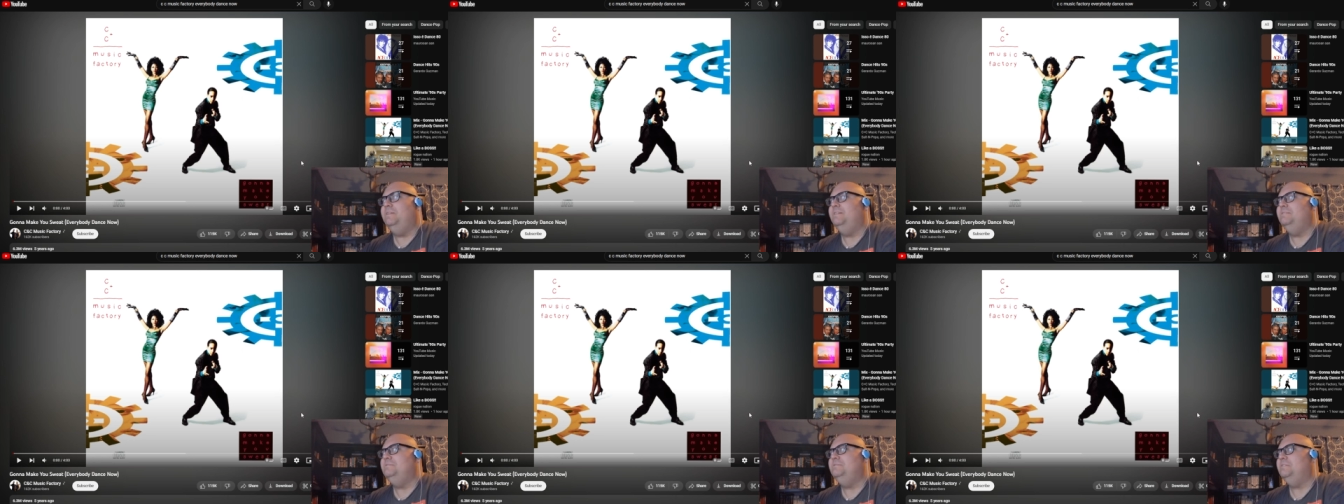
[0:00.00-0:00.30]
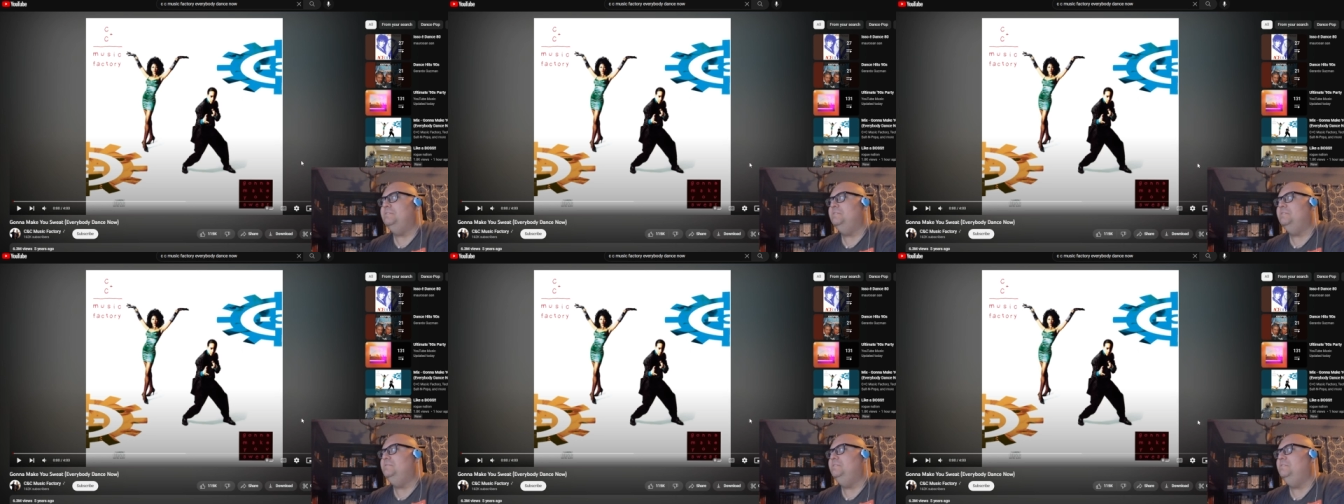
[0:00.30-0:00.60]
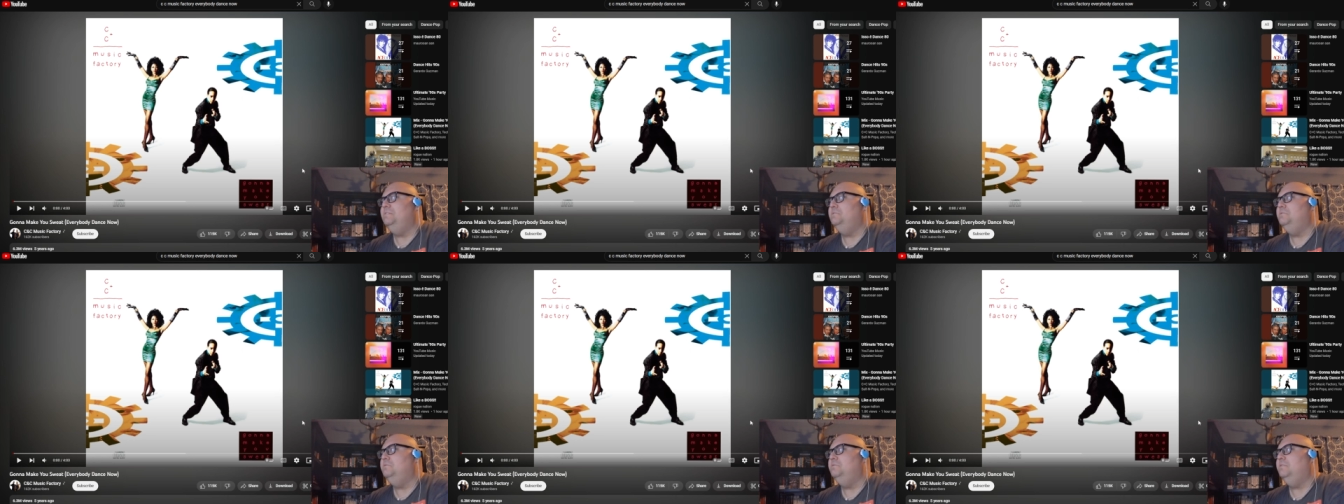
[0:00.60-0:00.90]
It was like a
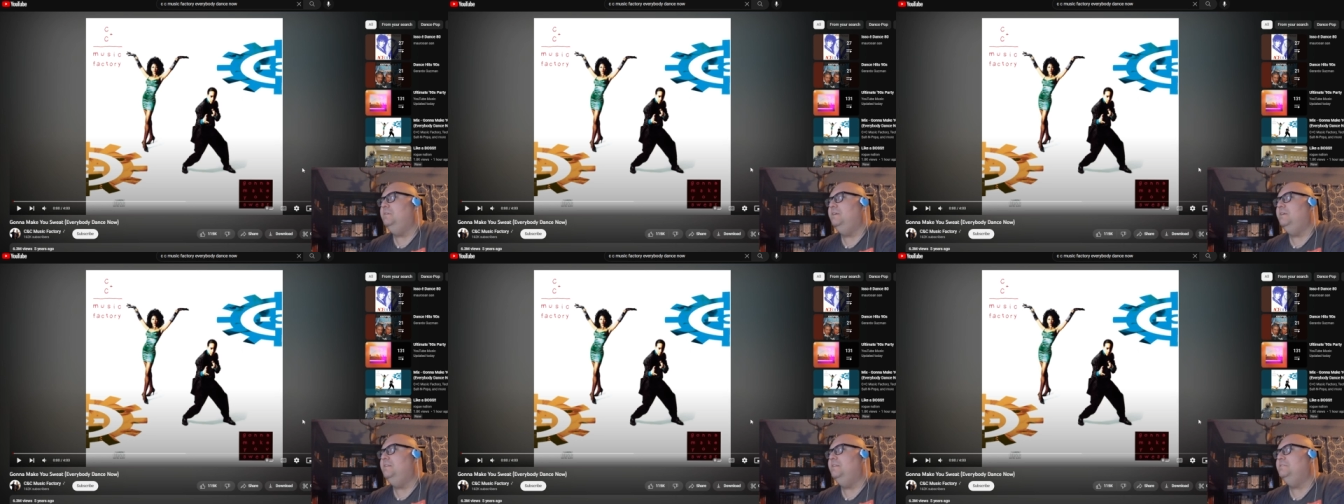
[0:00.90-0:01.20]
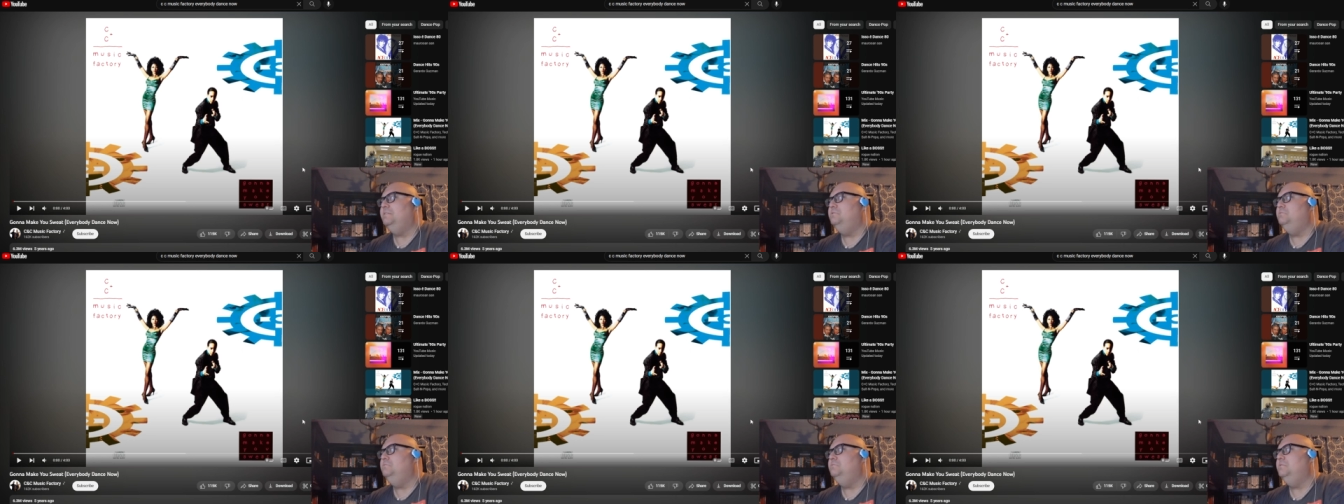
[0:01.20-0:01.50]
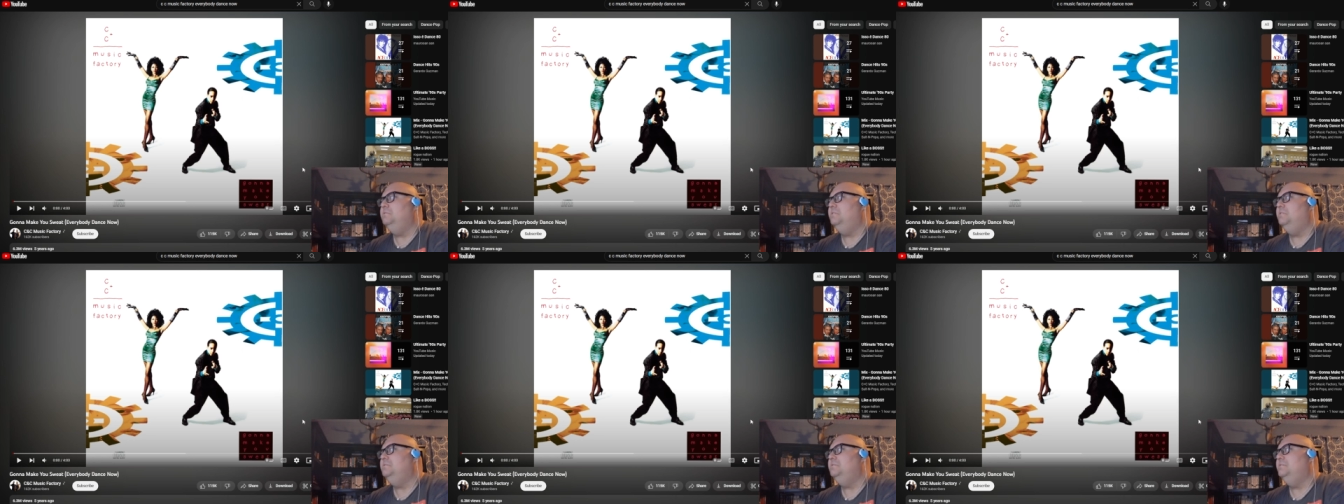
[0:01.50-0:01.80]
single or had like two
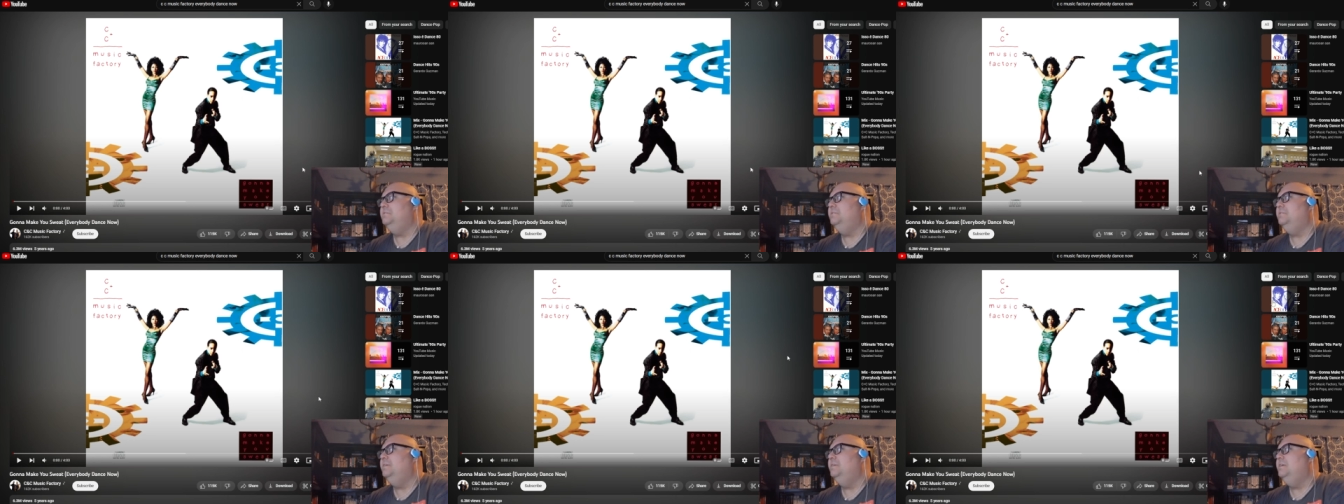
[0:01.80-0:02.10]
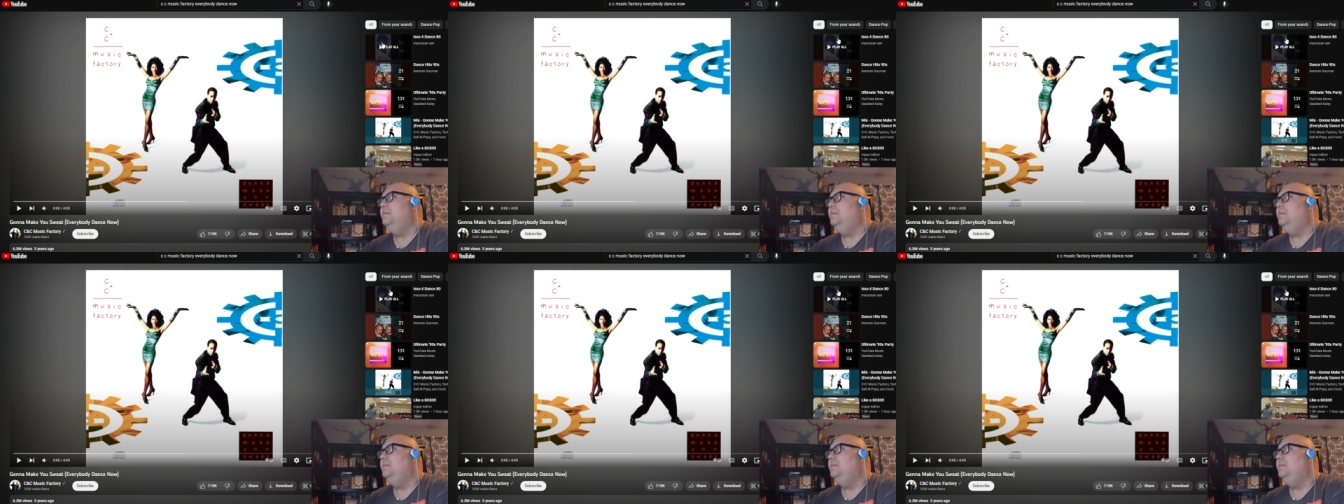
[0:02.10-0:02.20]
songs on it.